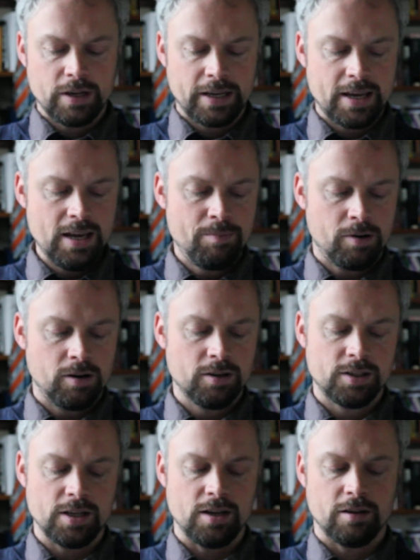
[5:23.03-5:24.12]
a key
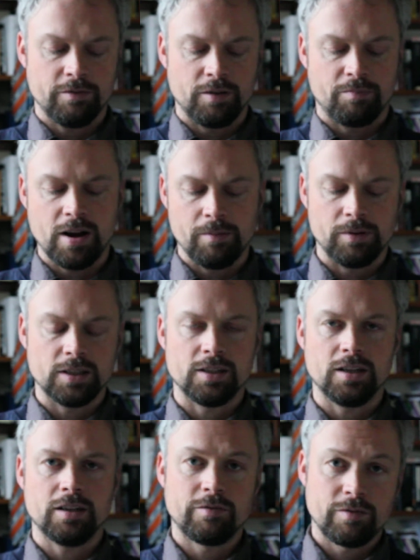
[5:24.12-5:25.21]
policy of the Prime Minister,